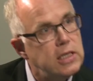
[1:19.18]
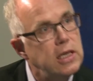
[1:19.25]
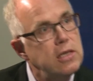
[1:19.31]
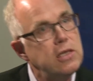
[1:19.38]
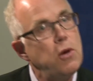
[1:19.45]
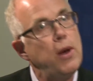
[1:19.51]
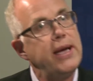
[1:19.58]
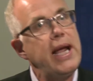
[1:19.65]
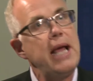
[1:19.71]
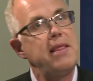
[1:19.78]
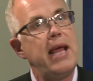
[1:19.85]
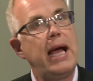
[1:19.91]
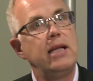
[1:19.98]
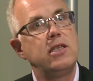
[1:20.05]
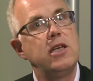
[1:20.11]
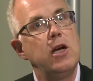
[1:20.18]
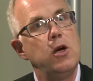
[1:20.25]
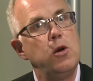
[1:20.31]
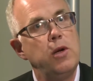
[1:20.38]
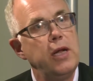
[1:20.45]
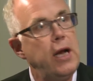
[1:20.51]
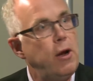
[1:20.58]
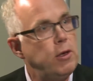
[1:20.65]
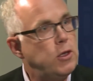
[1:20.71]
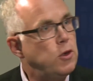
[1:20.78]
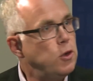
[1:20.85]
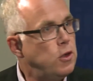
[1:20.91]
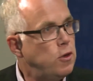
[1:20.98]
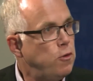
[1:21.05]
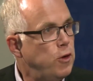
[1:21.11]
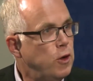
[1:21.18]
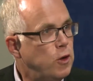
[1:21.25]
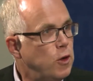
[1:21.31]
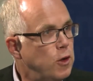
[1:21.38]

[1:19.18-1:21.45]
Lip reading: So I get that. So, you know, it's good to feel